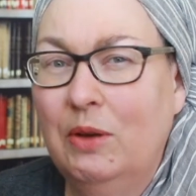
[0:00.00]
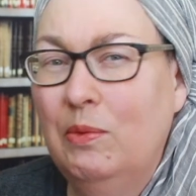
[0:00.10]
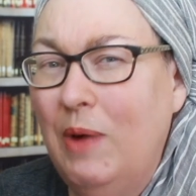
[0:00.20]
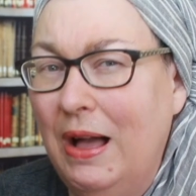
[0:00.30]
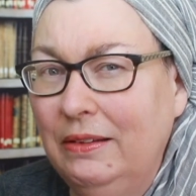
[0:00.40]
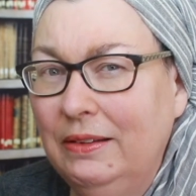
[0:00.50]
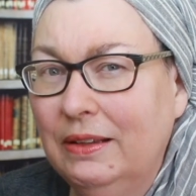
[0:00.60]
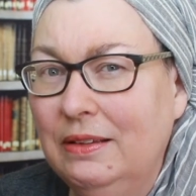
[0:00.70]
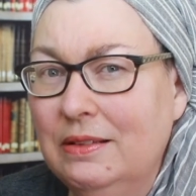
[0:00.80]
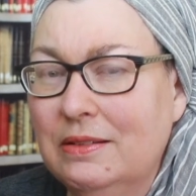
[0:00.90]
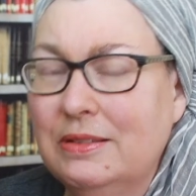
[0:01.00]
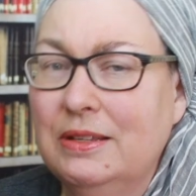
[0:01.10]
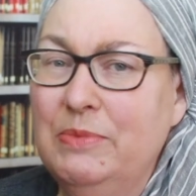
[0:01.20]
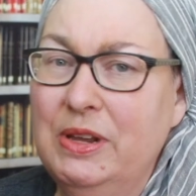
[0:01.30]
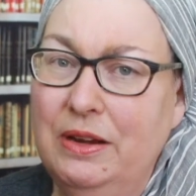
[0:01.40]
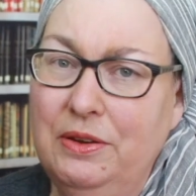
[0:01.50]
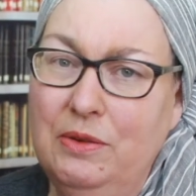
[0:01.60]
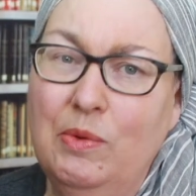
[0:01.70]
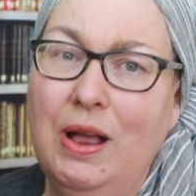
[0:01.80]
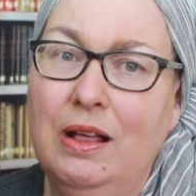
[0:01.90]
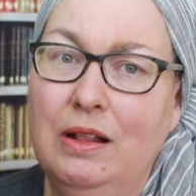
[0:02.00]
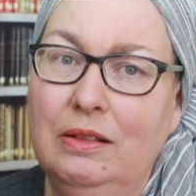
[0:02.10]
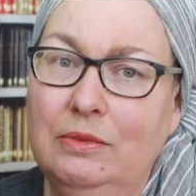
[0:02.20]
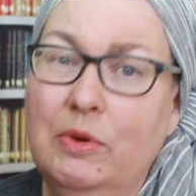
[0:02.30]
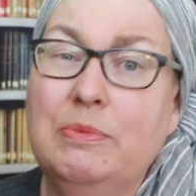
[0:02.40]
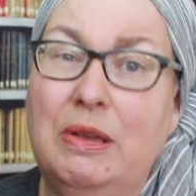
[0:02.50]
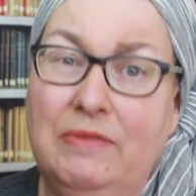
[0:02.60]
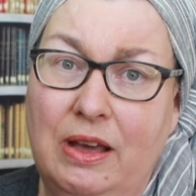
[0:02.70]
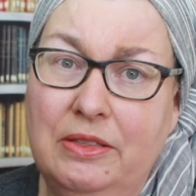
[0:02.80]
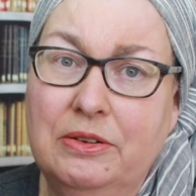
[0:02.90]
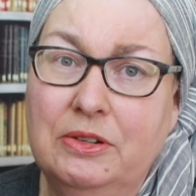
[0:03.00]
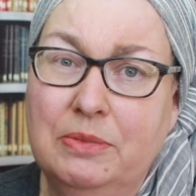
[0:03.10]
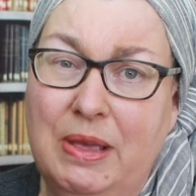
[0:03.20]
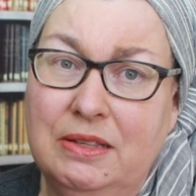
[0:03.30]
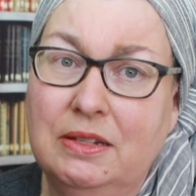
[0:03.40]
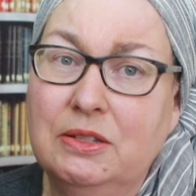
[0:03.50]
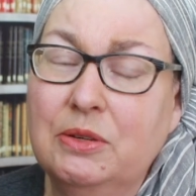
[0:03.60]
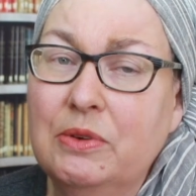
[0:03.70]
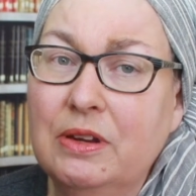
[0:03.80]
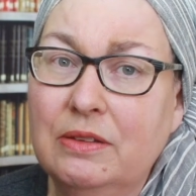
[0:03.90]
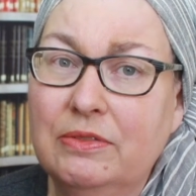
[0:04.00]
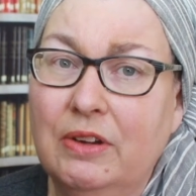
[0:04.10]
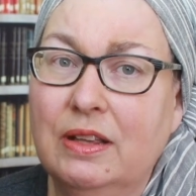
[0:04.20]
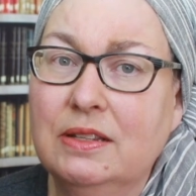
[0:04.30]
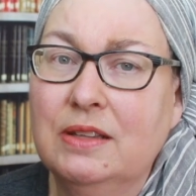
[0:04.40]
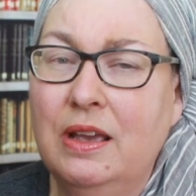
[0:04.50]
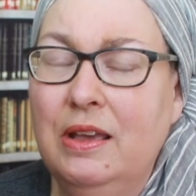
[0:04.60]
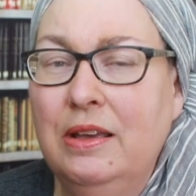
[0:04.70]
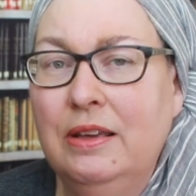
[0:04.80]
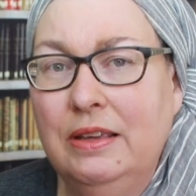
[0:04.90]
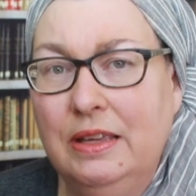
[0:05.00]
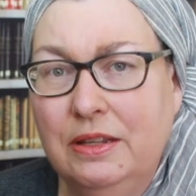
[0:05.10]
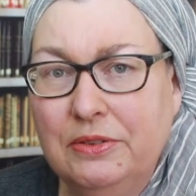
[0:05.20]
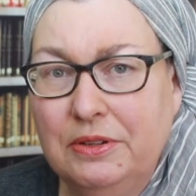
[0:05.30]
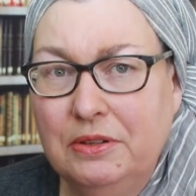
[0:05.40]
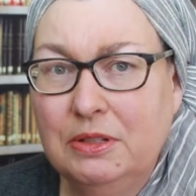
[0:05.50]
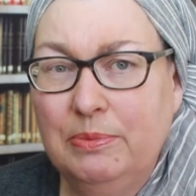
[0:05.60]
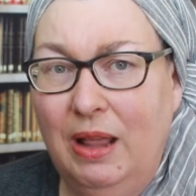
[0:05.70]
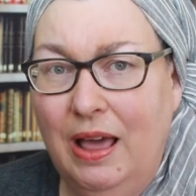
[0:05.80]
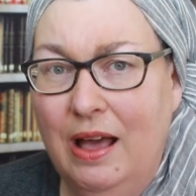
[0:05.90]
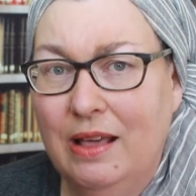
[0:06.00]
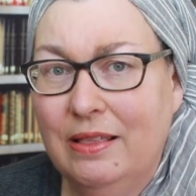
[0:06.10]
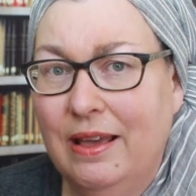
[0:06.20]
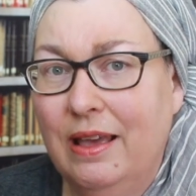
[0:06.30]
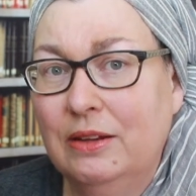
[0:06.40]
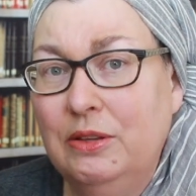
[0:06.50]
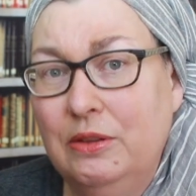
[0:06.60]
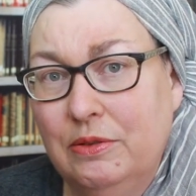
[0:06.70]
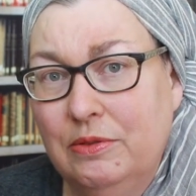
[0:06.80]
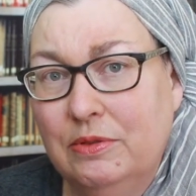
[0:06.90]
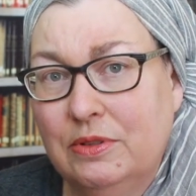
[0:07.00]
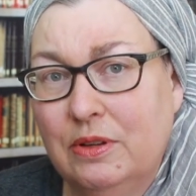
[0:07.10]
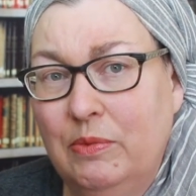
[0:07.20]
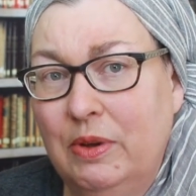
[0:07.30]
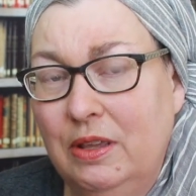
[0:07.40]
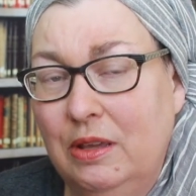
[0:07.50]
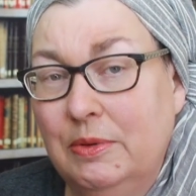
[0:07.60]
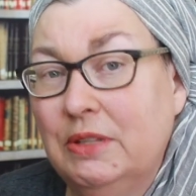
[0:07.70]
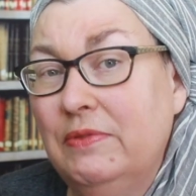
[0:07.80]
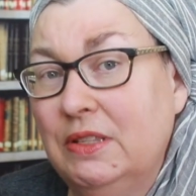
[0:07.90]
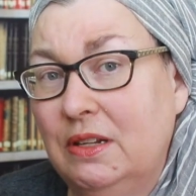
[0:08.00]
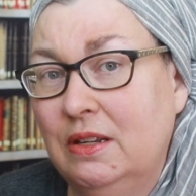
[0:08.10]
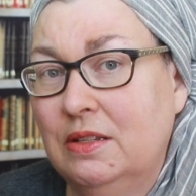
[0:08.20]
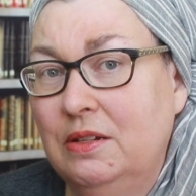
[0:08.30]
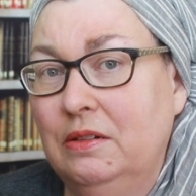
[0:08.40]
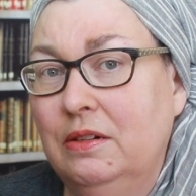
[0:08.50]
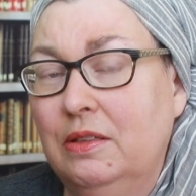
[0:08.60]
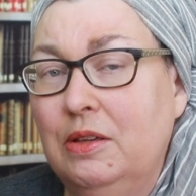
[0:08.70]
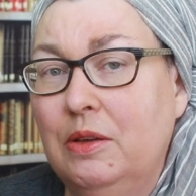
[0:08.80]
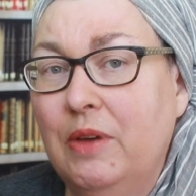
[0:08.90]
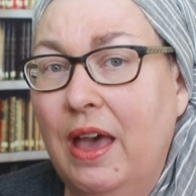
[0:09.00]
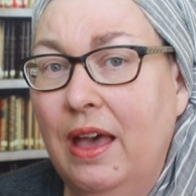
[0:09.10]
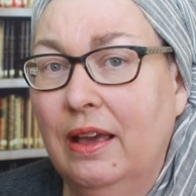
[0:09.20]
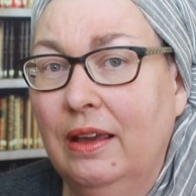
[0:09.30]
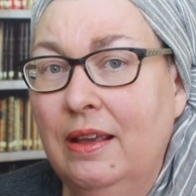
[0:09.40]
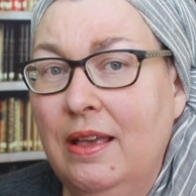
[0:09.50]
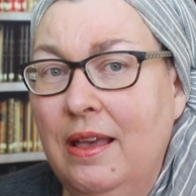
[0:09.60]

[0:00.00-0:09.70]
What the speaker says: Wiley, someone I knew well, one of my father's best historian friends, introduced Plath and Hughes when he was a visiting student in the UK,